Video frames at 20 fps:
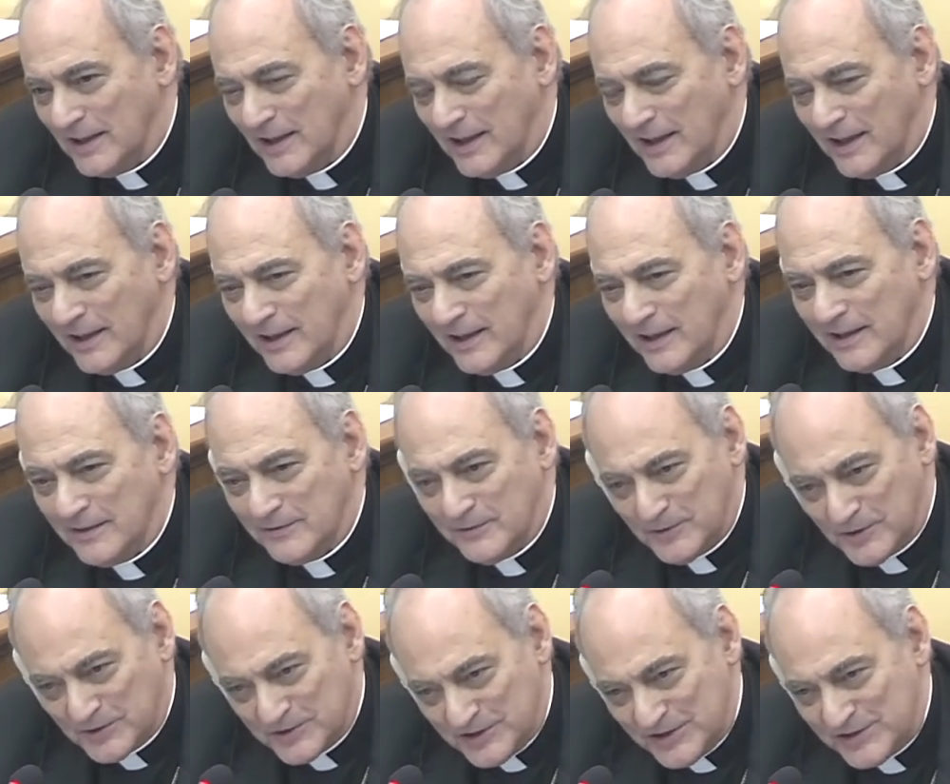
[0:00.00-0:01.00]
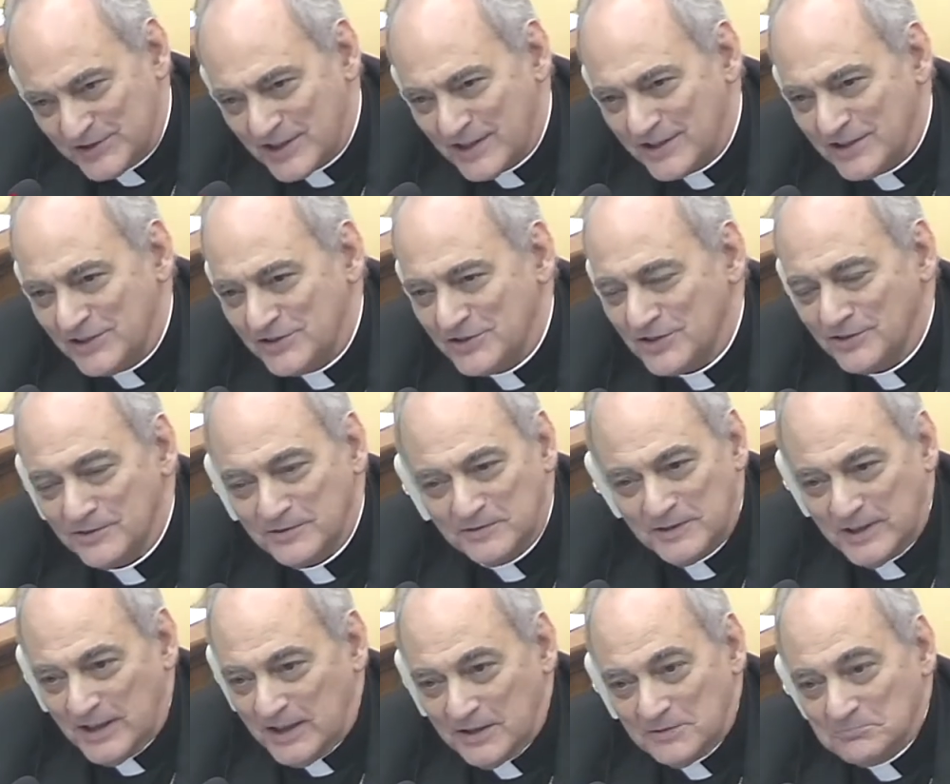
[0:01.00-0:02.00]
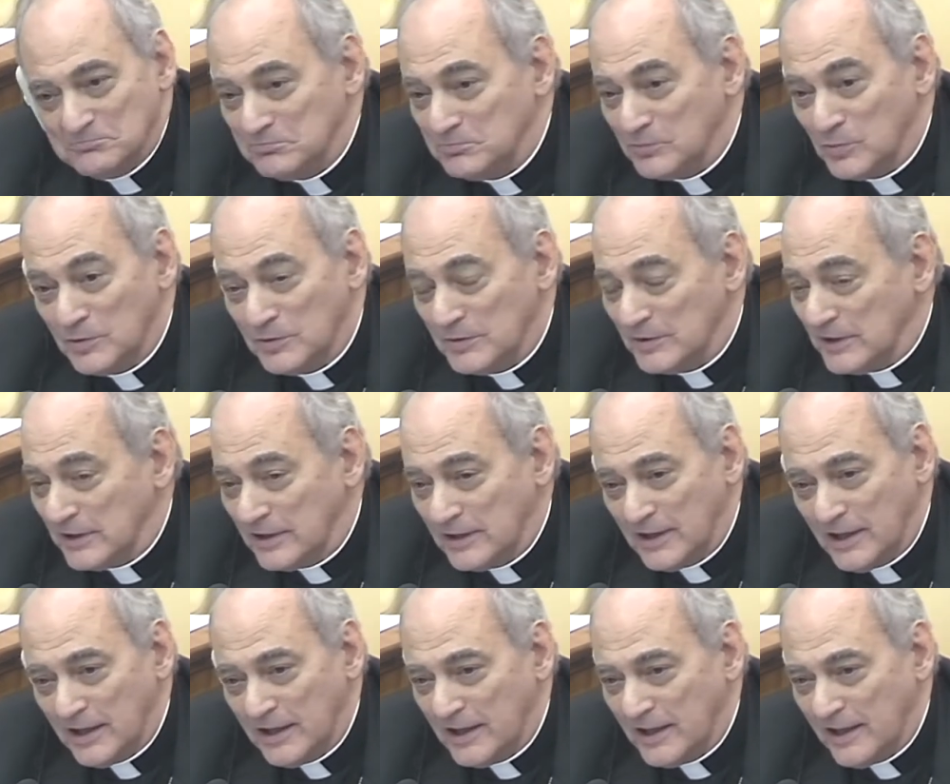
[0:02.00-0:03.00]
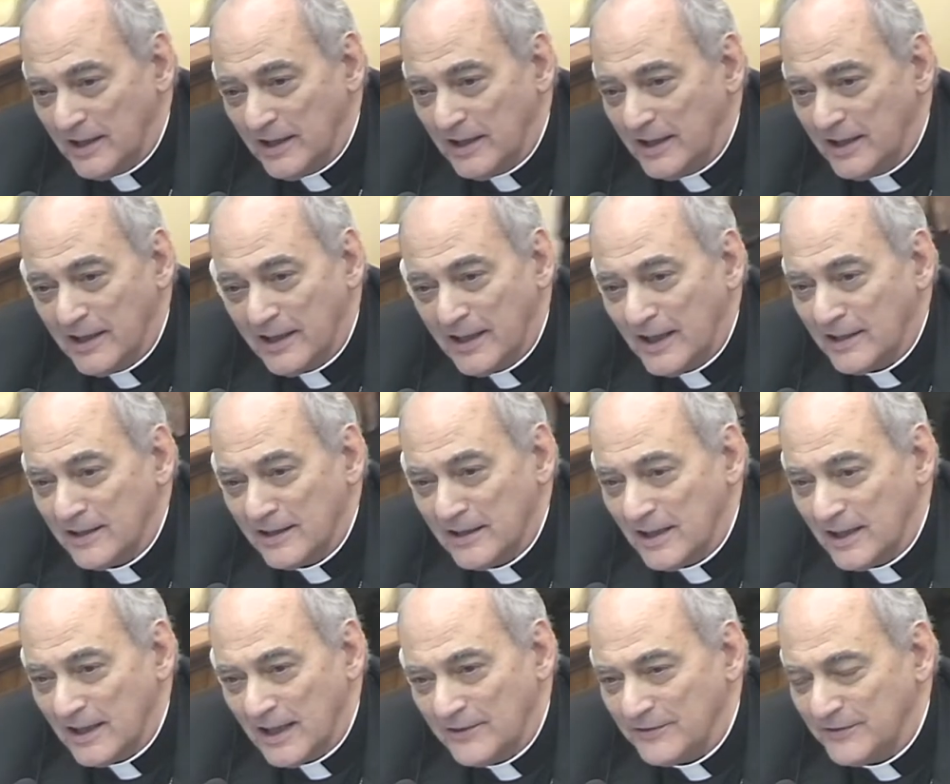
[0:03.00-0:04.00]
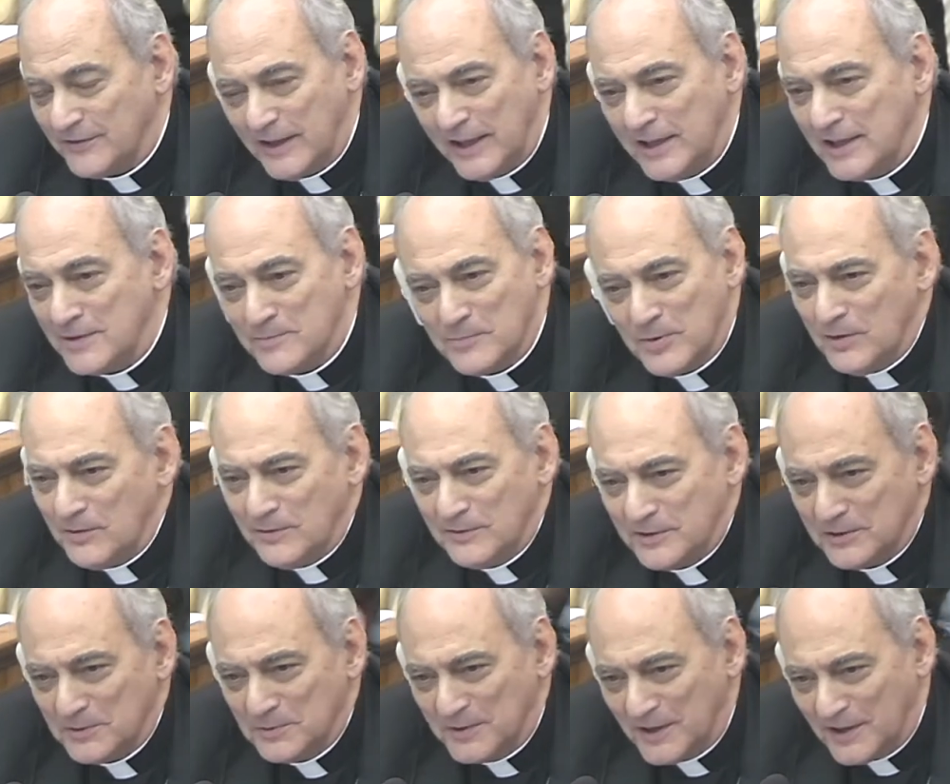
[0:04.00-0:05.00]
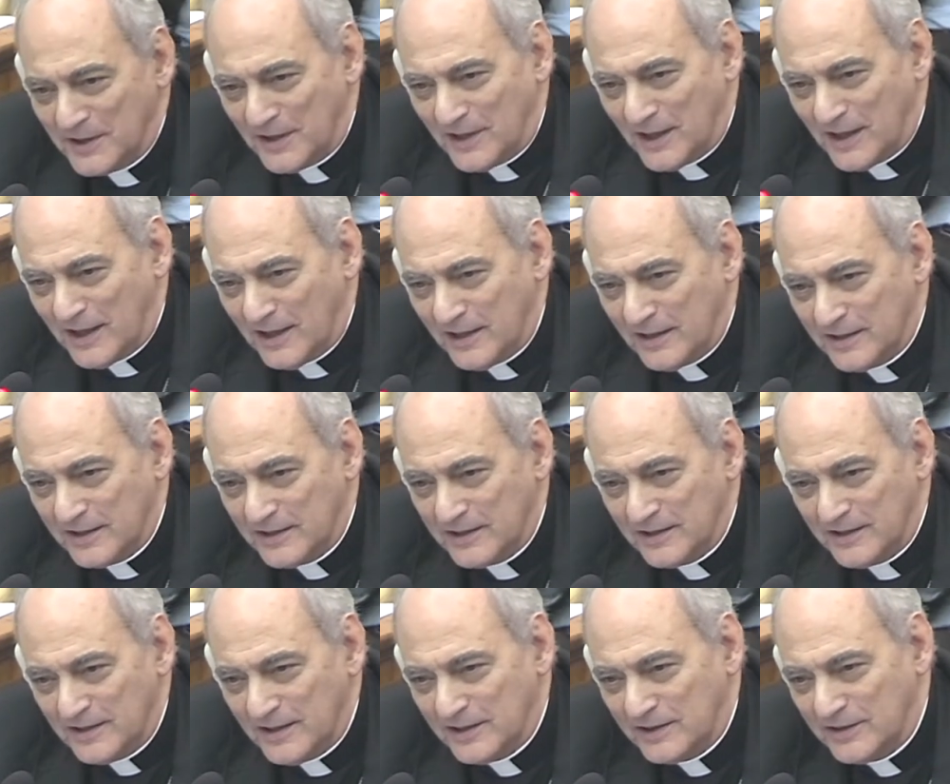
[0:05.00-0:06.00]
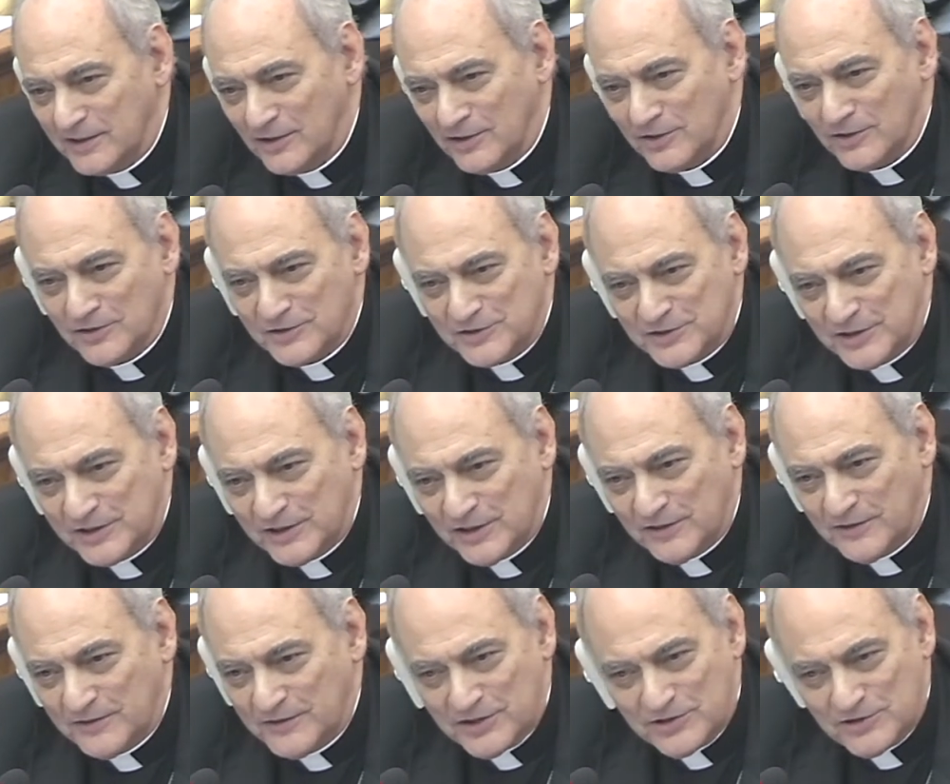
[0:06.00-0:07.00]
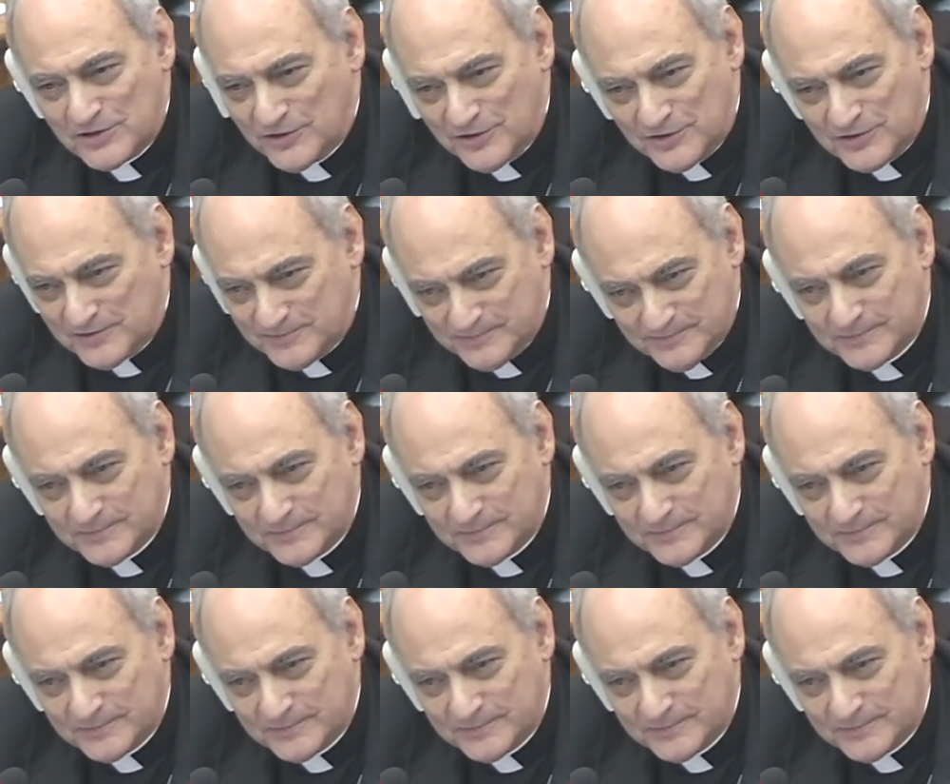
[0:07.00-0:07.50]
And for this tradition, he can have any problem with the, uh, the, theology of the church.